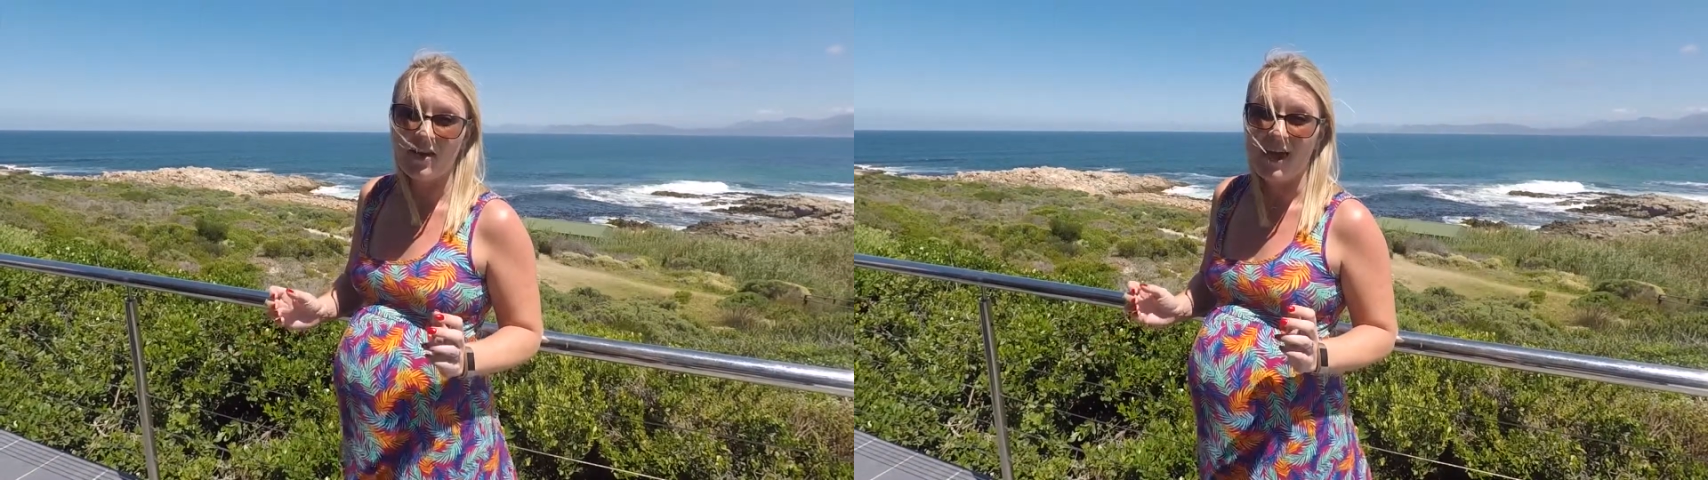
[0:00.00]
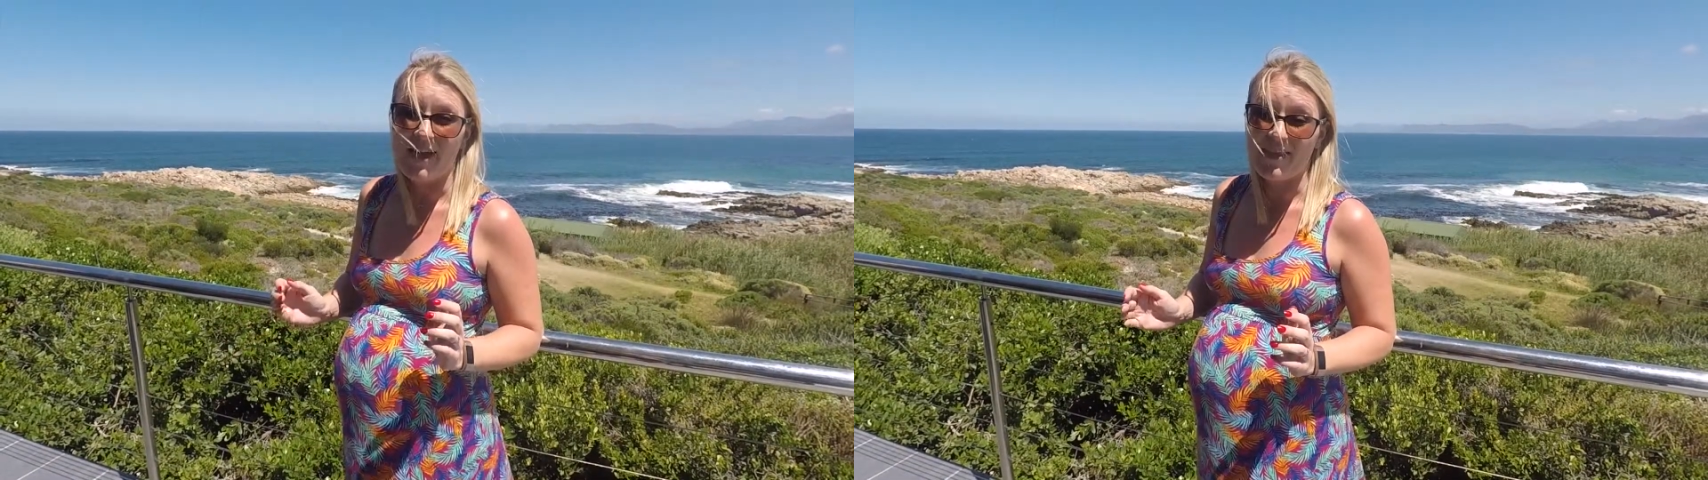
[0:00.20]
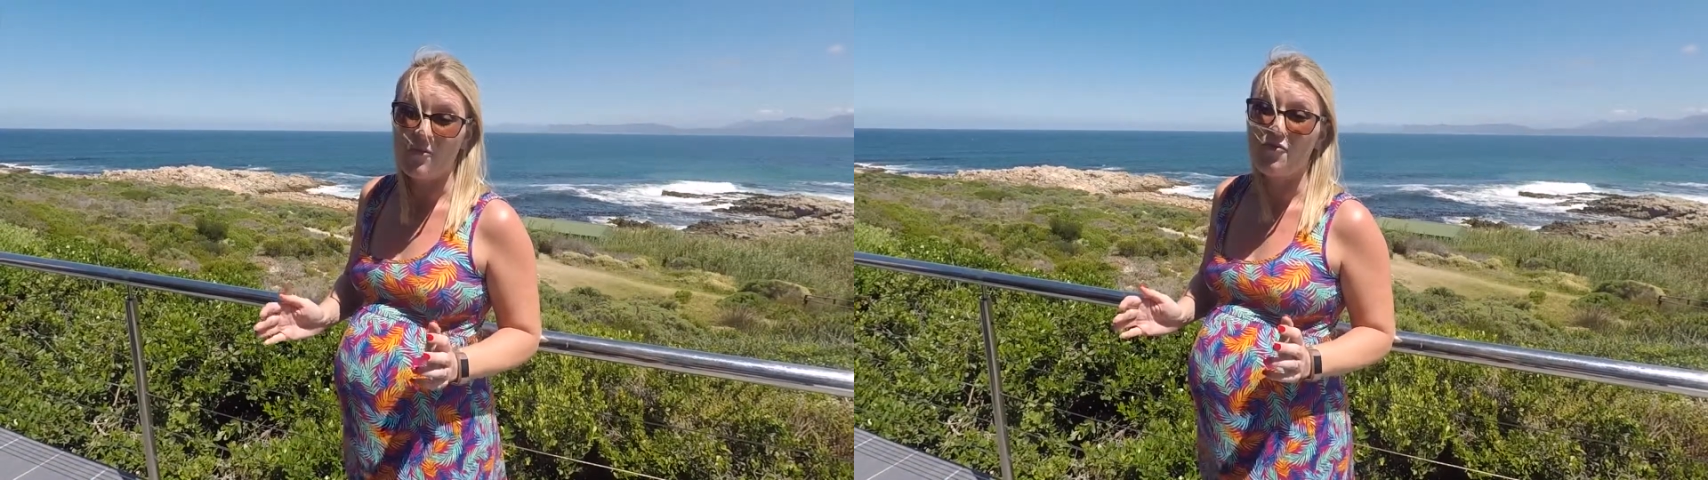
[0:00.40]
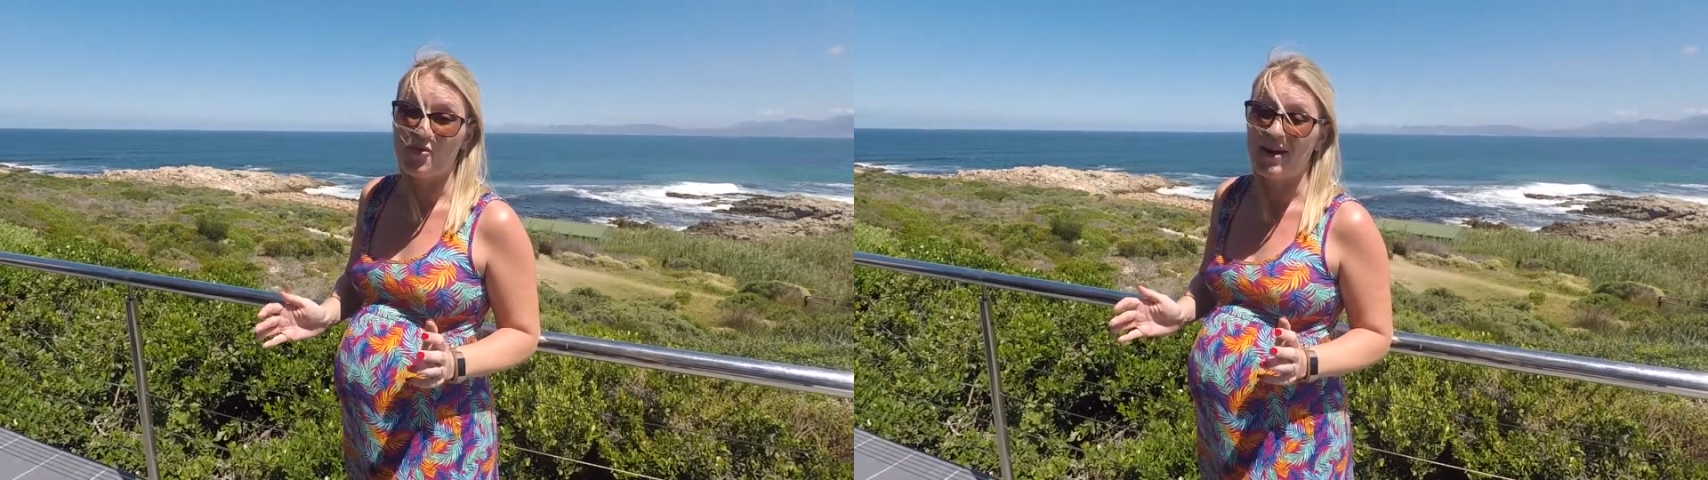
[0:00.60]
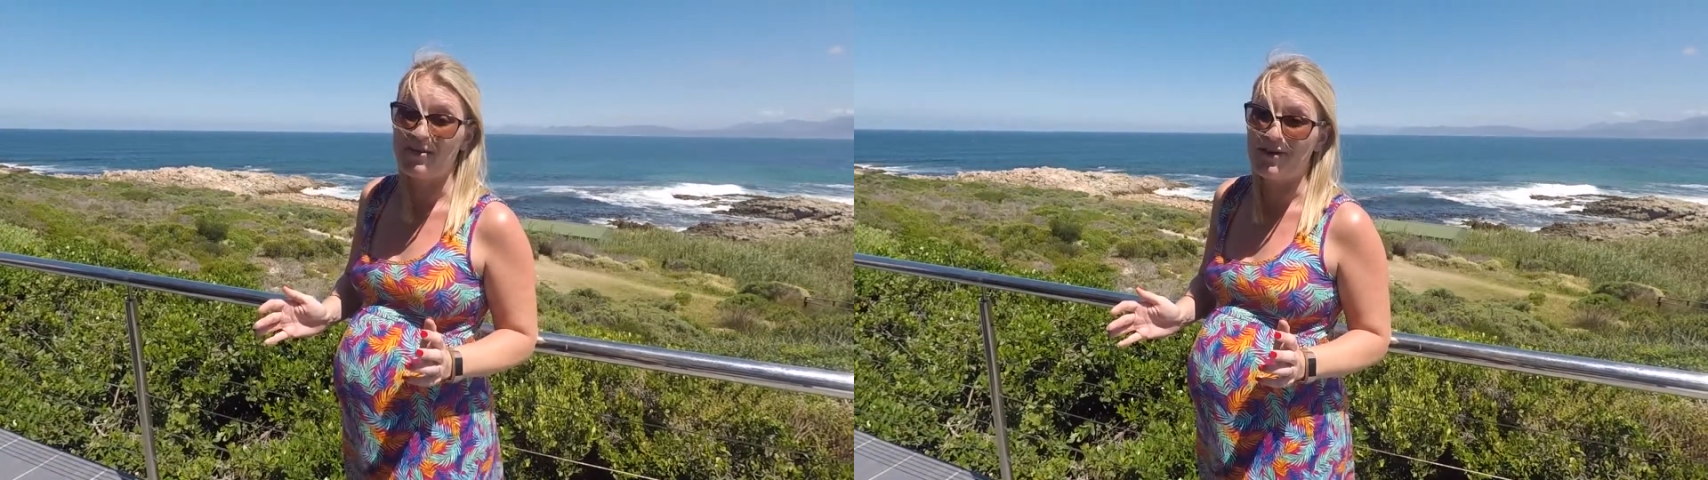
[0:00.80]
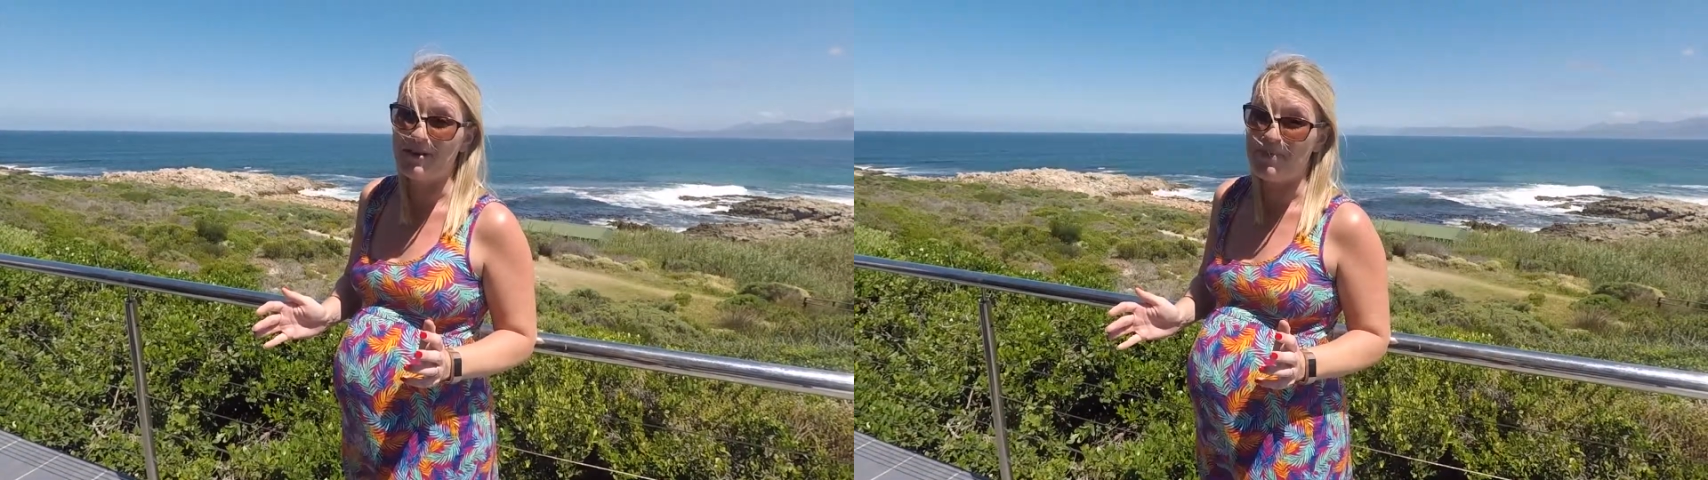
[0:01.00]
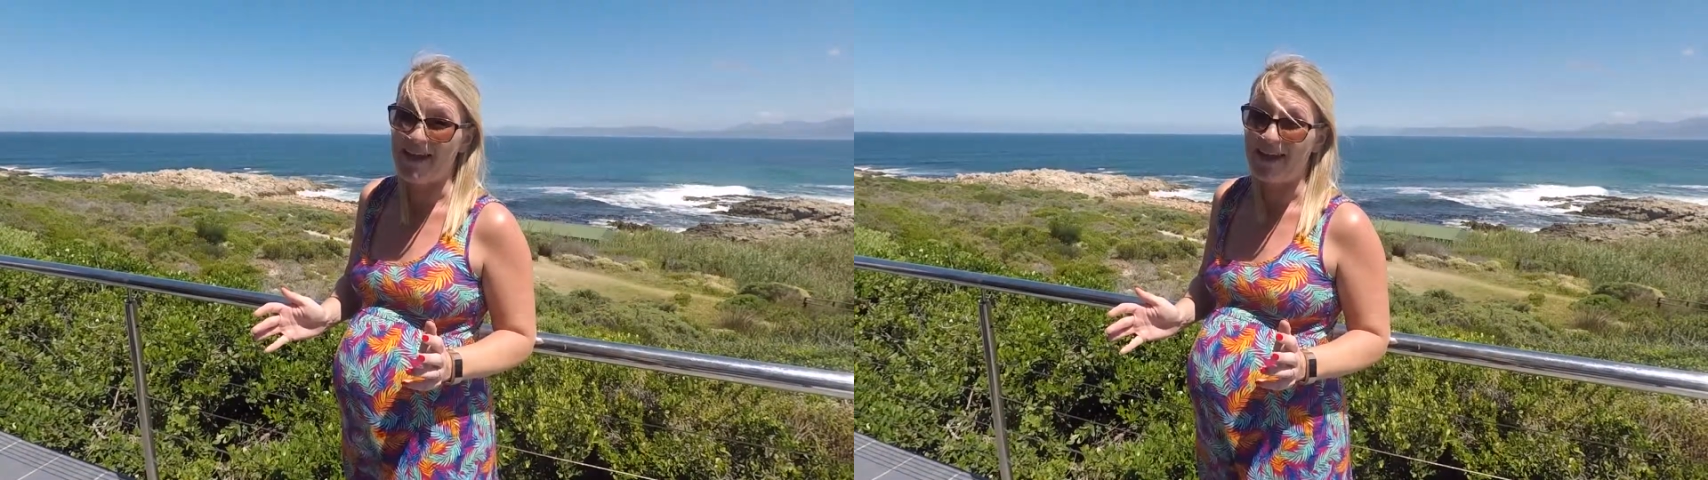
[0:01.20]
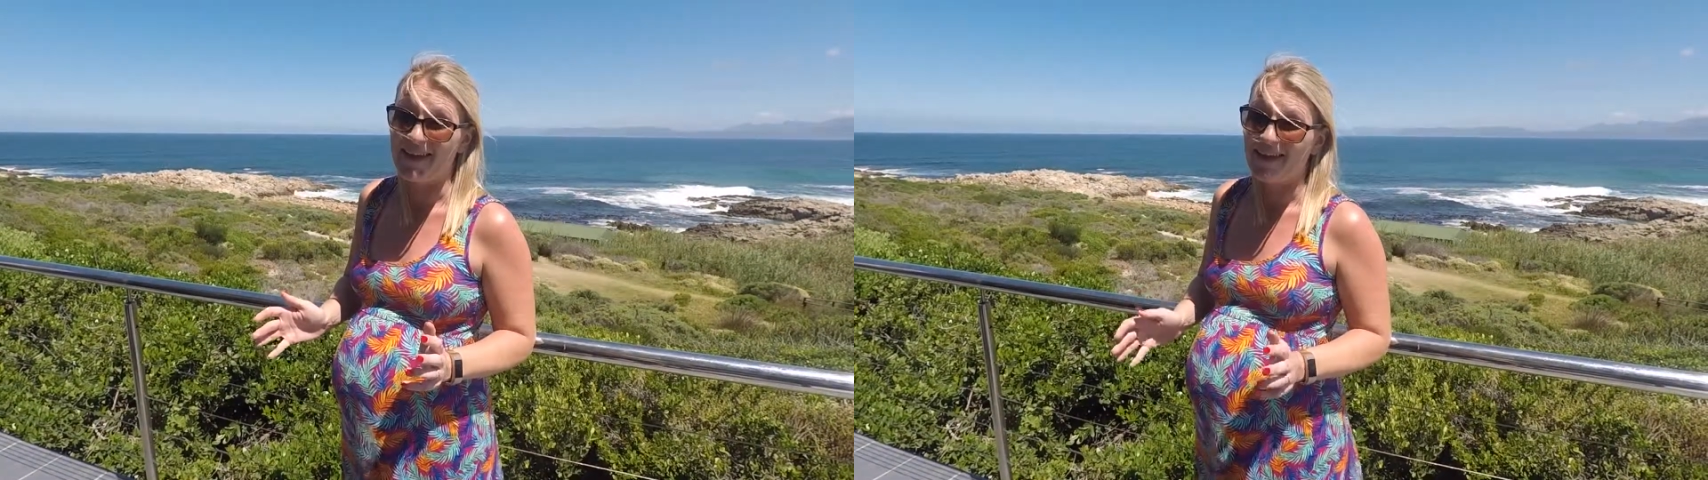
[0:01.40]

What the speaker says: and they were really, really big.